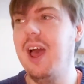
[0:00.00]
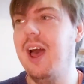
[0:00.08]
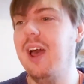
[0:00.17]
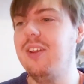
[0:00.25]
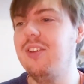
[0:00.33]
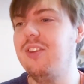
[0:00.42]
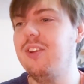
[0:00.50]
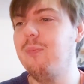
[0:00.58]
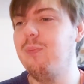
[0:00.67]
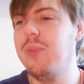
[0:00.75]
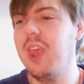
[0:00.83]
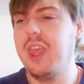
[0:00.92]
And
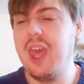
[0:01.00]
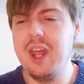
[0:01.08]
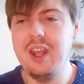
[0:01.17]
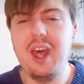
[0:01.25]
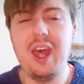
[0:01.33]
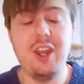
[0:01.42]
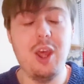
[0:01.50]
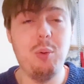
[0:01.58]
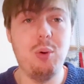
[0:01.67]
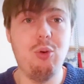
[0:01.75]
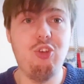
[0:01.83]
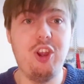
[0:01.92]
again, I know
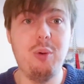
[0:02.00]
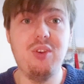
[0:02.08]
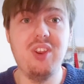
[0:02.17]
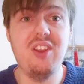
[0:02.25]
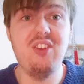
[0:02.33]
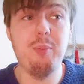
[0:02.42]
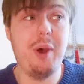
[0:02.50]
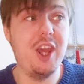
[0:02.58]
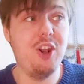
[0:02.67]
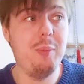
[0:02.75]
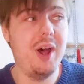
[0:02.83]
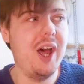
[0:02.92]
who she was
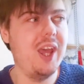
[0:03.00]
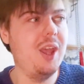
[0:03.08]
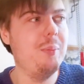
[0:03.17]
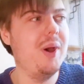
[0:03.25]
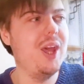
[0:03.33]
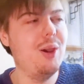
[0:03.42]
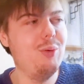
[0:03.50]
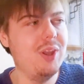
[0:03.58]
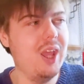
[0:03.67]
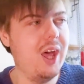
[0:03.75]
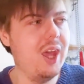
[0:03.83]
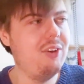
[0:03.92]
inspired by in my own
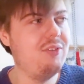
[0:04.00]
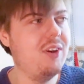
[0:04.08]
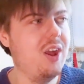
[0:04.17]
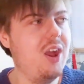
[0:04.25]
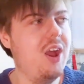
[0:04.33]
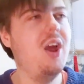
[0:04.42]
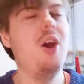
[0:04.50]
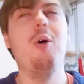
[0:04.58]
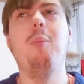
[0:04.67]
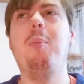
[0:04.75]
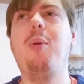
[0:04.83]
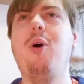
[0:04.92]
life,
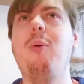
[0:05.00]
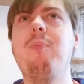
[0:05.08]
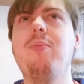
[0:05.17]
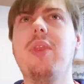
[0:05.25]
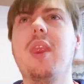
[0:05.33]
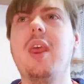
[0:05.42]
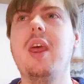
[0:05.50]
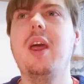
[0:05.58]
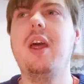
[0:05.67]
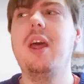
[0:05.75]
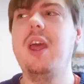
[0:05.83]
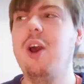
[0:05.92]
but
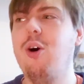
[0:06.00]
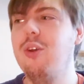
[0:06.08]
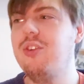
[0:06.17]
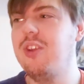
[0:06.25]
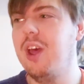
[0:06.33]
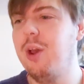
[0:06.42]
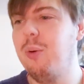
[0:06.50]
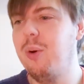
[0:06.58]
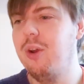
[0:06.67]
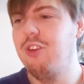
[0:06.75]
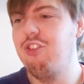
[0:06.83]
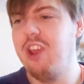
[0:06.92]
it also
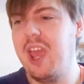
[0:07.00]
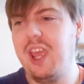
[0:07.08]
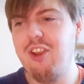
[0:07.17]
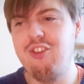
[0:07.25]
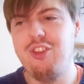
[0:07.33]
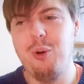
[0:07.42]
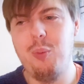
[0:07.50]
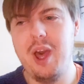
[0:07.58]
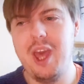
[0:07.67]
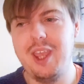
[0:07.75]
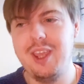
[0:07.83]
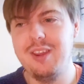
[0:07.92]
changed the
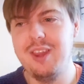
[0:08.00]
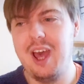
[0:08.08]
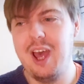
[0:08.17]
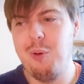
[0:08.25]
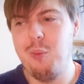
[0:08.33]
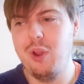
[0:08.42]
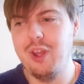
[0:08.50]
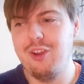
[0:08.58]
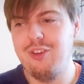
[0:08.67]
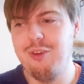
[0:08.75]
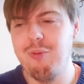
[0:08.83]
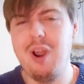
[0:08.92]
way that I
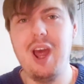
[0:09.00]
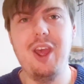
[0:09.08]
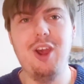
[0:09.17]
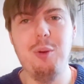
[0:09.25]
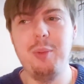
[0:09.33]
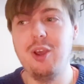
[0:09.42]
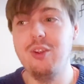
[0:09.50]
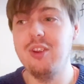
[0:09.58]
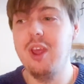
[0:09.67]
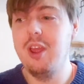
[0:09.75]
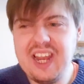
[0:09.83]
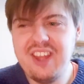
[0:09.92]
wanted to write her, because
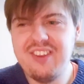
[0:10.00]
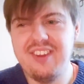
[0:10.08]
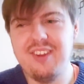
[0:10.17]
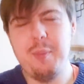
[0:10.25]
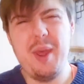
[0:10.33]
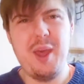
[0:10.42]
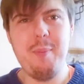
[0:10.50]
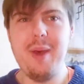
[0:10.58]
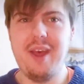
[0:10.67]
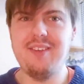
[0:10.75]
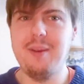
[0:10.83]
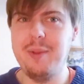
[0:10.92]
Alice is a bit
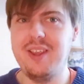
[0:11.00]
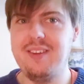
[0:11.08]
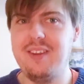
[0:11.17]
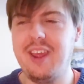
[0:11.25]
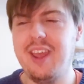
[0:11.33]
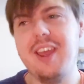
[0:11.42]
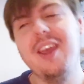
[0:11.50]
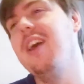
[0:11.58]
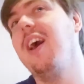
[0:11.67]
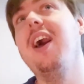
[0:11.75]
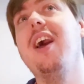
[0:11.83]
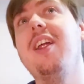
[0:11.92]
pessimistic
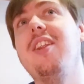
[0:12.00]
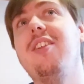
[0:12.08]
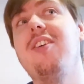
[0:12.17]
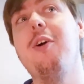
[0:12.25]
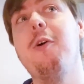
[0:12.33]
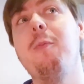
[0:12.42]
and